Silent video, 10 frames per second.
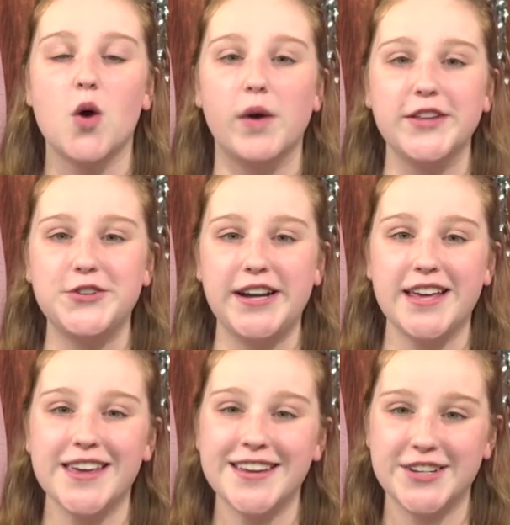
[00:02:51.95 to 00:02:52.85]
weight training
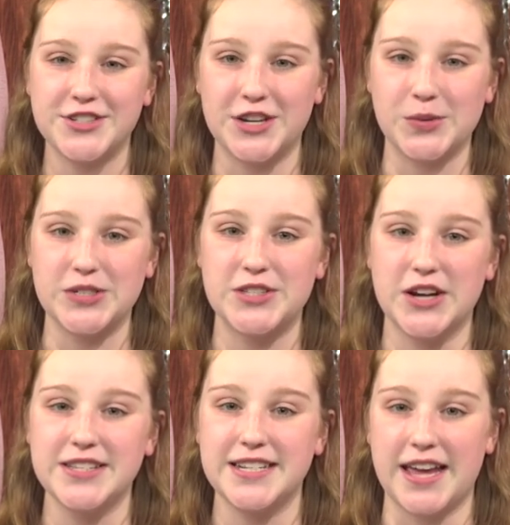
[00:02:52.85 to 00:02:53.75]
and conditioning will
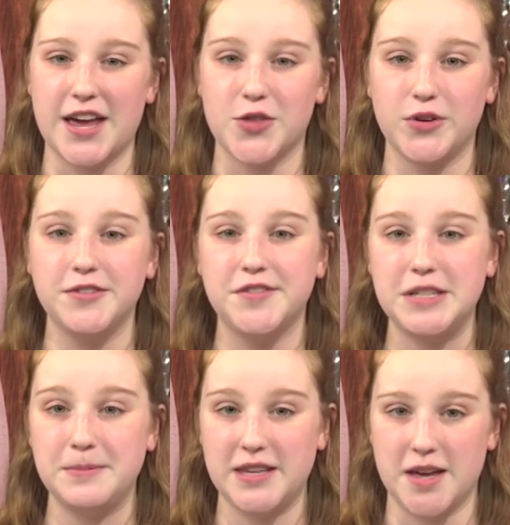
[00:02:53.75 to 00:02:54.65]
start today at
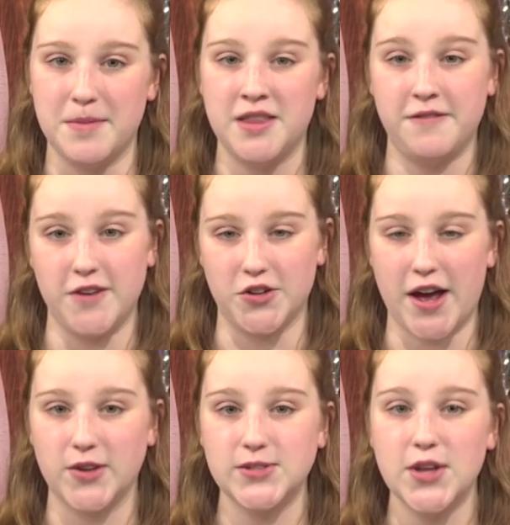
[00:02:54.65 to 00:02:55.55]
3.50 p.m. in the field
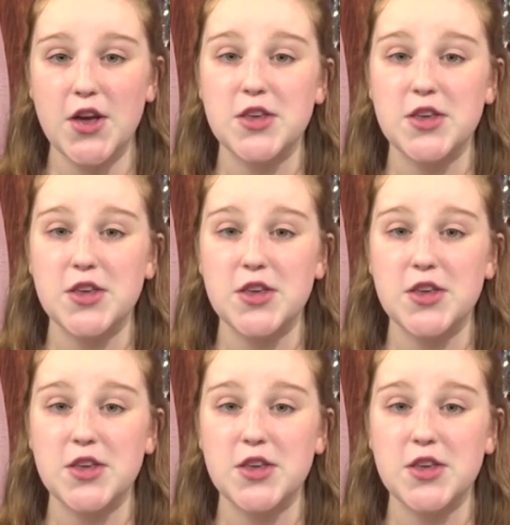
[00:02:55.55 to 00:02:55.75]
house.